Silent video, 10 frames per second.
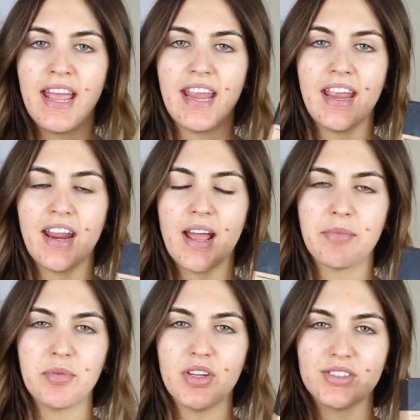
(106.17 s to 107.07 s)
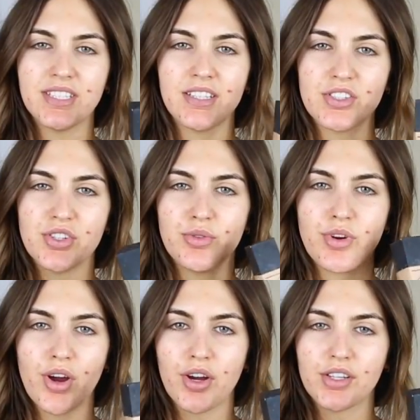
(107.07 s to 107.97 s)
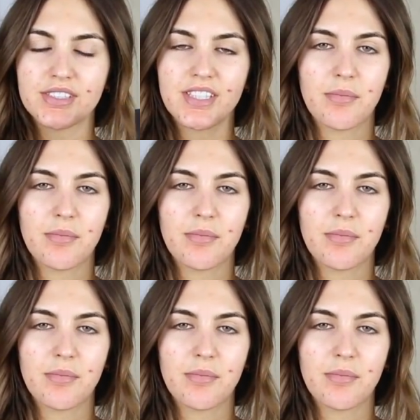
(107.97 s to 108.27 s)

and I'm gonna be using the two NARS,